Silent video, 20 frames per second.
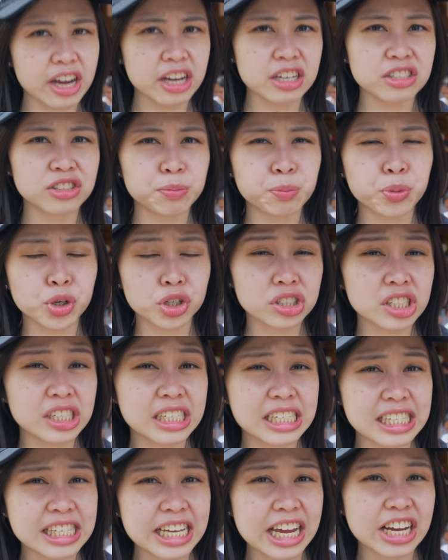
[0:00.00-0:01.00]
egg,
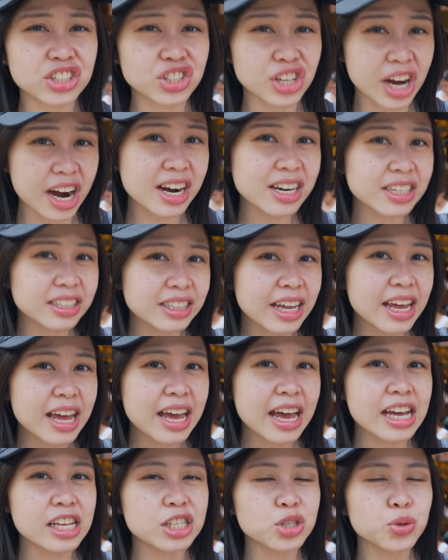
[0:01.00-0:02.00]
Portuguese egg tart
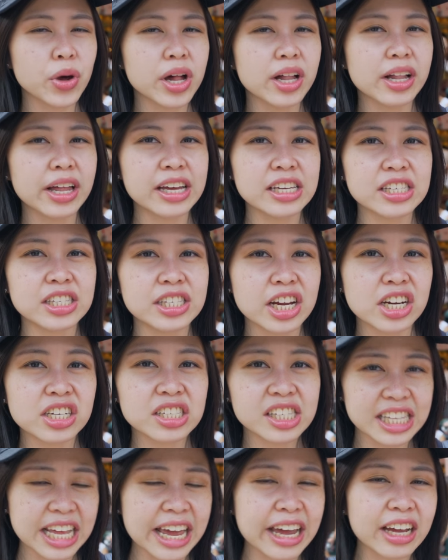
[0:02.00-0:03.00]
as well as their
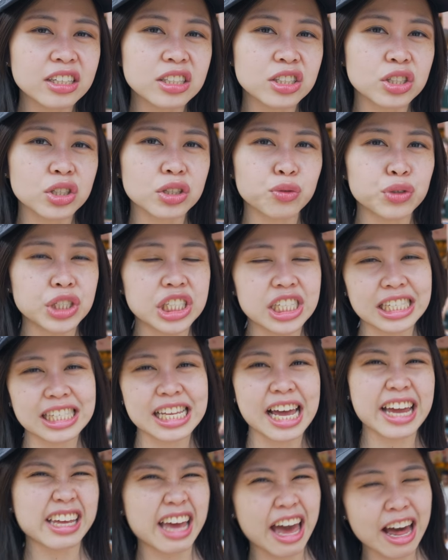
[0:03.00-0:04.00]
snacks, which is
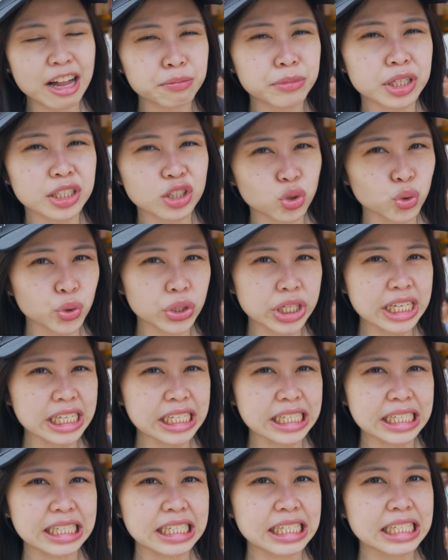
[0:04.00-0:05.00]
like almond
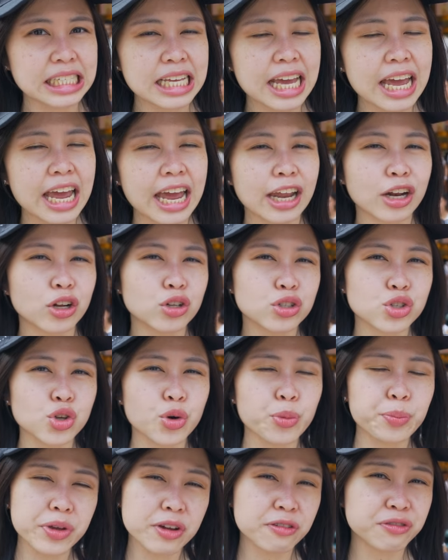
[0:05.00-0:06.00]
cookies and
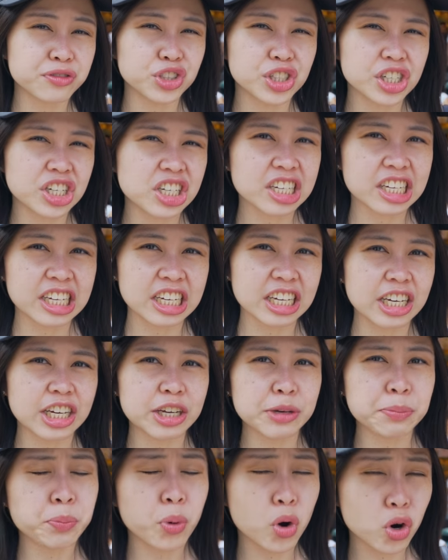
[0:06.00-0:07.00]
also beef
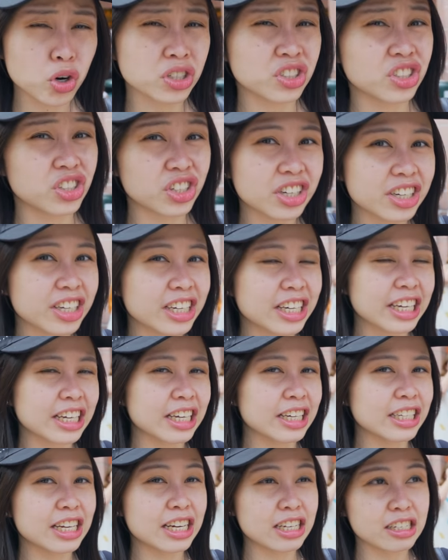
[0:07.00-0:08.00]
jerky, pork jerky.
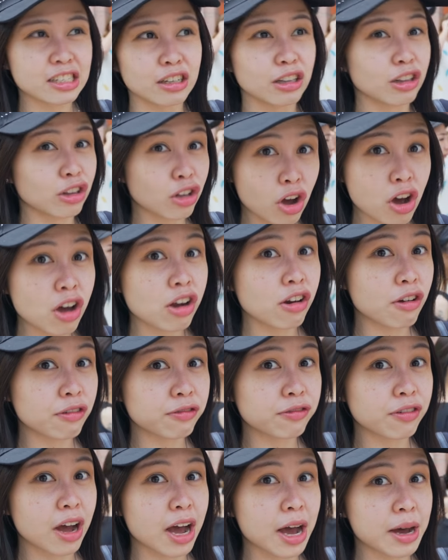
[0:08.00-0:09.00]
There's a lot of
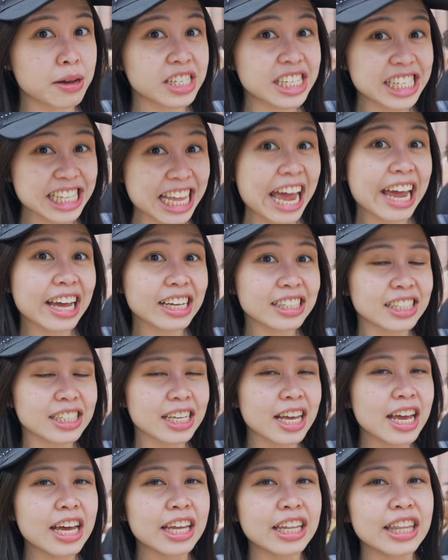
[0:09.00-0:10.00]
uh, snacks
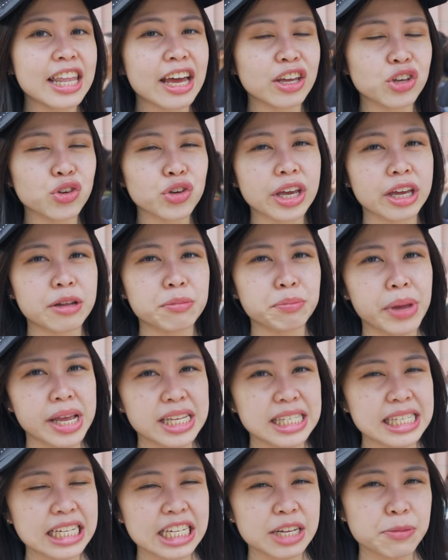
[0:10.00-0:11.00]
that you can
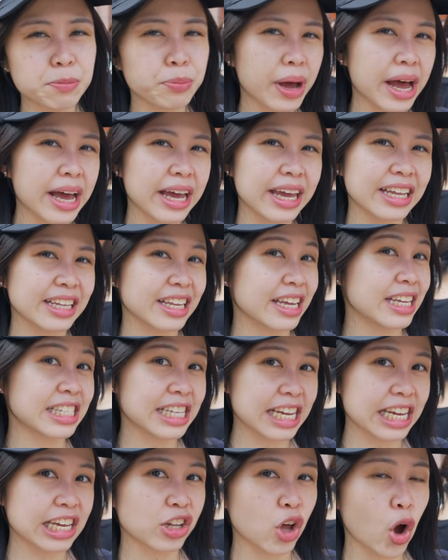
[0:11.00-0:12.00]
basically buy and then
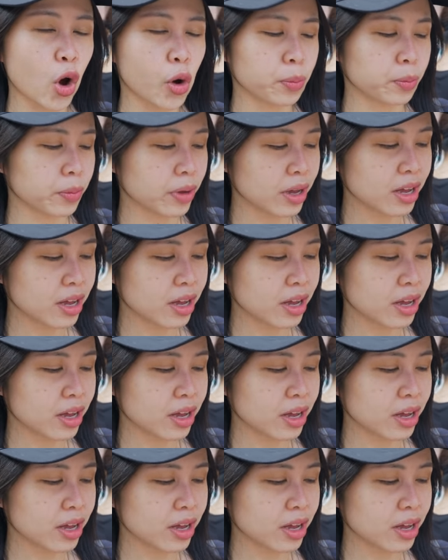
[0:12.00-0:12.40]
take it home.